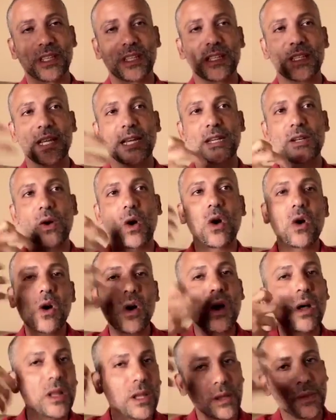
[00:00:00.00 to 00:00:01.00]
And
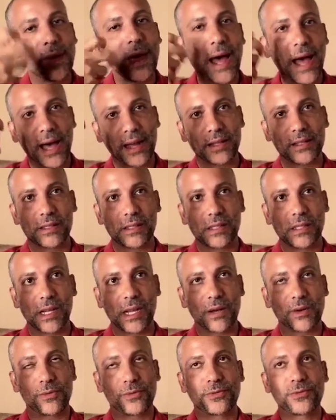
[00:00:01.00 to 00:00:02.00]
all of that is
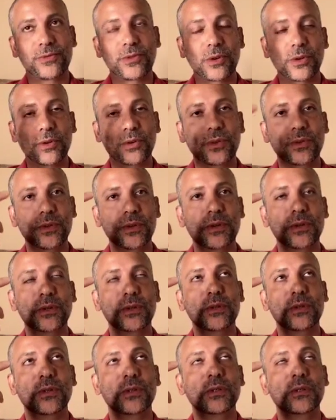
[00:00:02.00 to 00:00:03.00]
now
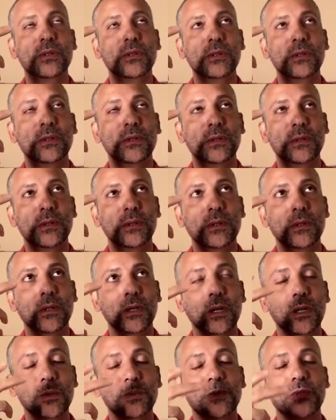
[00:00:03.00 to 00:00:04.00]
further
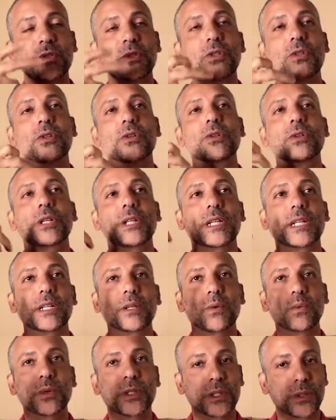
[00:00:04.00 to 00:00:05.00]
obscuring
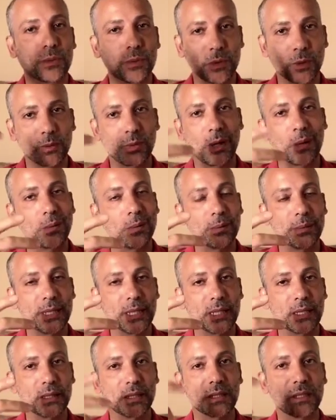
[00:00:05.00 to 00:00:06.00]
what the real problem
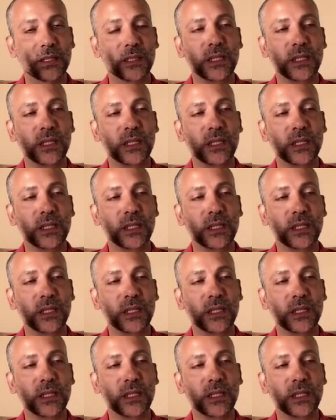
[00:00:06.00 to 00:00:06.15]
is.